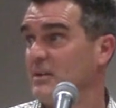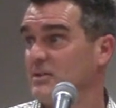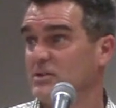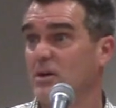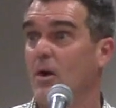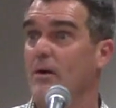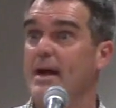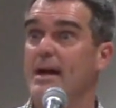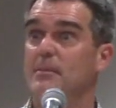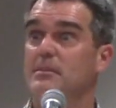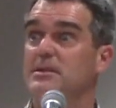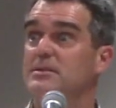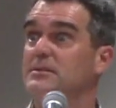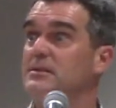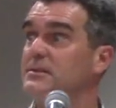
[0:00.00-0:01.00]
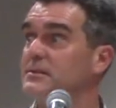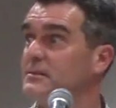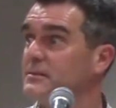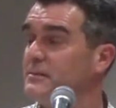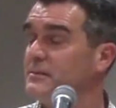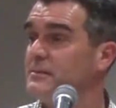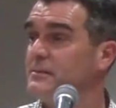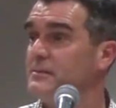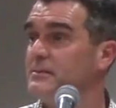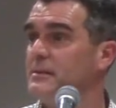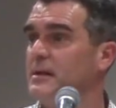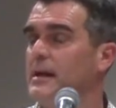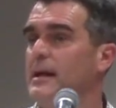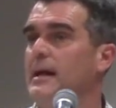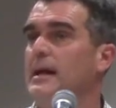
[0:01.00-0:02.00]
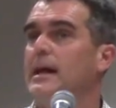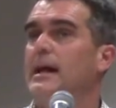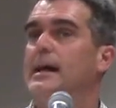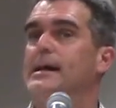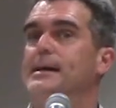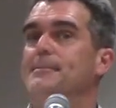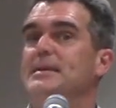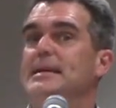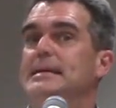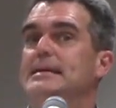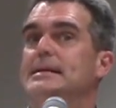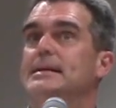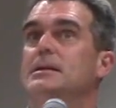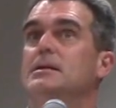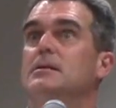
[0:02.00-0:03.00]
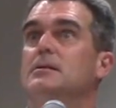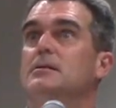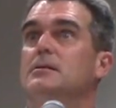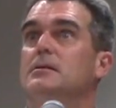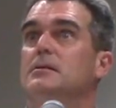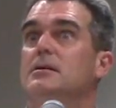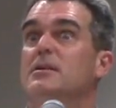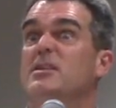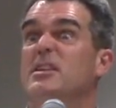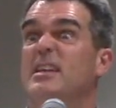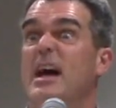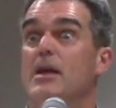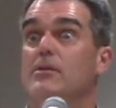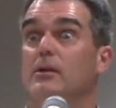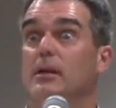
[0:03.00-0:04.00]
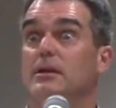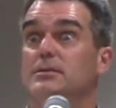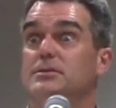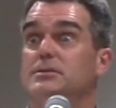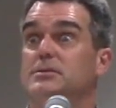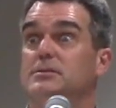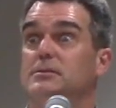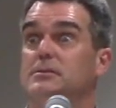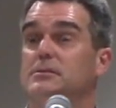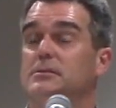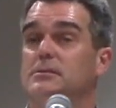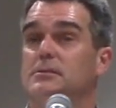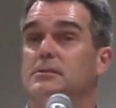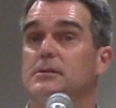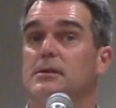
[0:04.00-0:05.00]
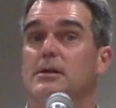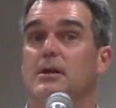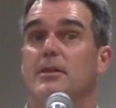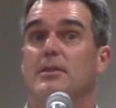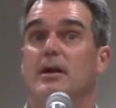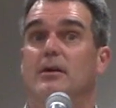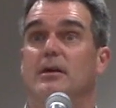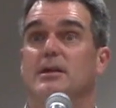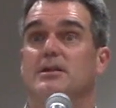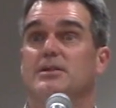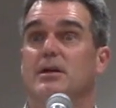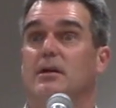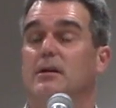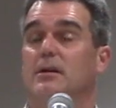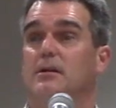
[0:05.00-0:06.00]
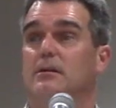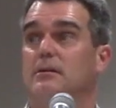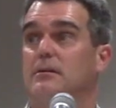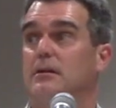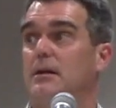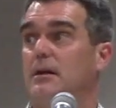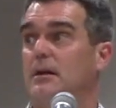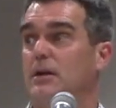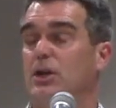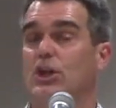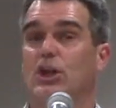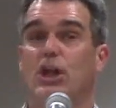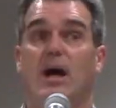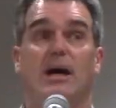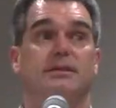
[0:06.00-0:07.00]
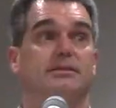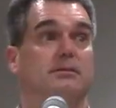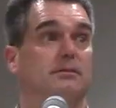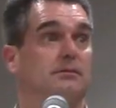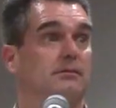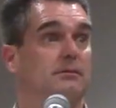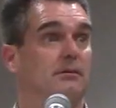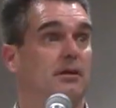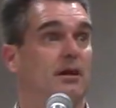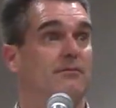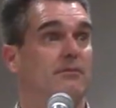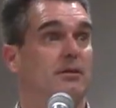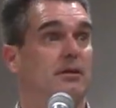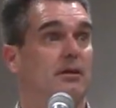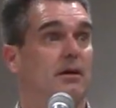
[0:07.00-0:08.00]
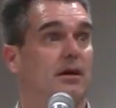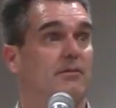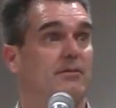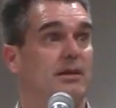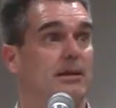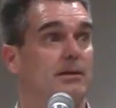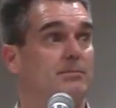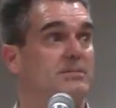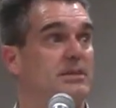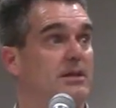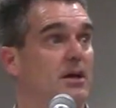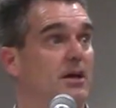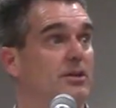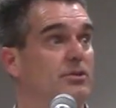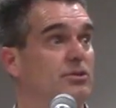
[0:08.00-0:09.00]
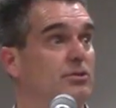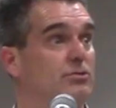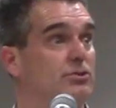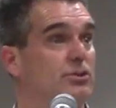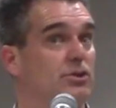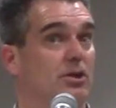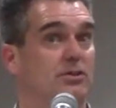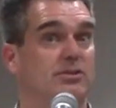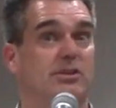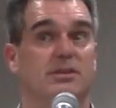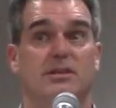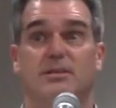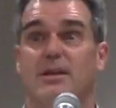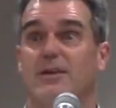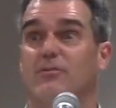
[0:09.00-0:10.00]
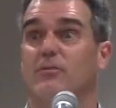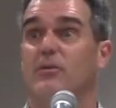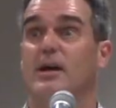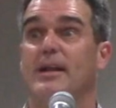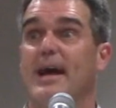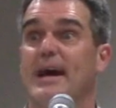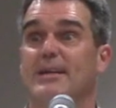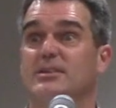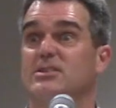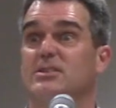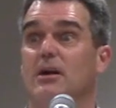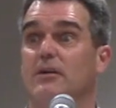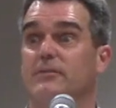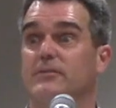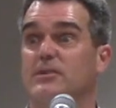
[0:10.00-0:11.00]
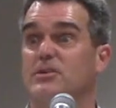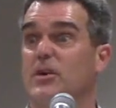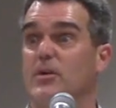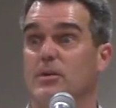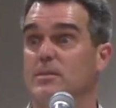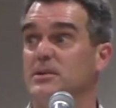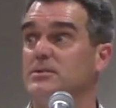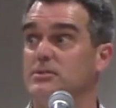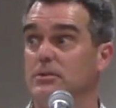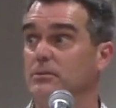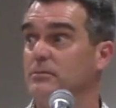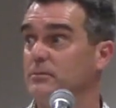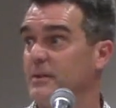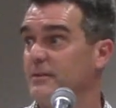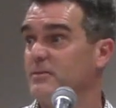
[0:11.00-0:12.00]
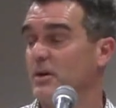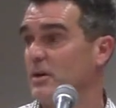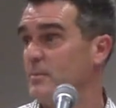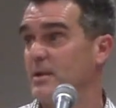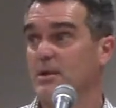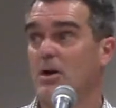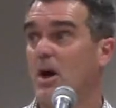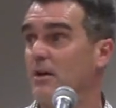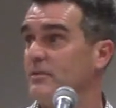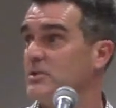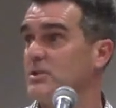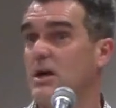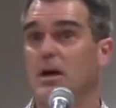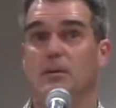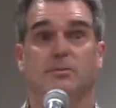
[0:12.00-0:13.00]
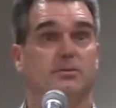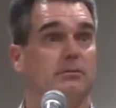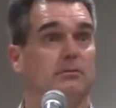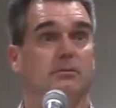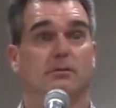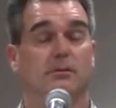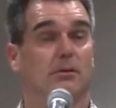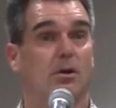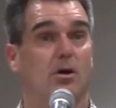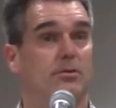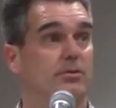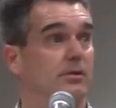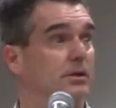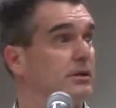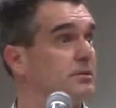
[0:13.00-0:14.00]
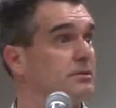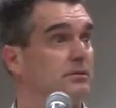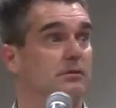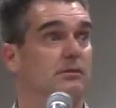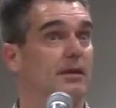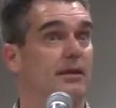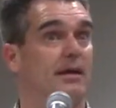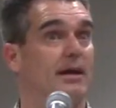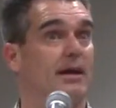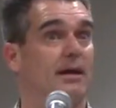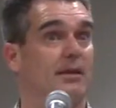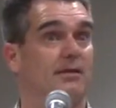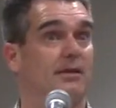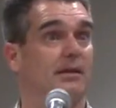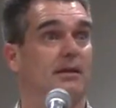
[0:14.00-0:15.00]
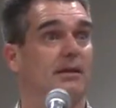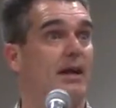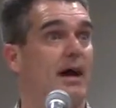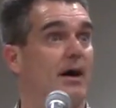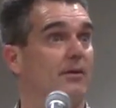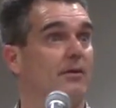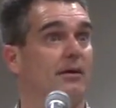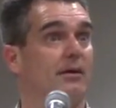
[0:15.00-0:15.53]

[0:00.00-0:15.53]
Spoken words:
just gone out of business. In the Netherlands, there is a glut of empty, unused churches, and they've run out of stuff to turn them into. They turn them into coffee shops and laundries and that kind of thing, and now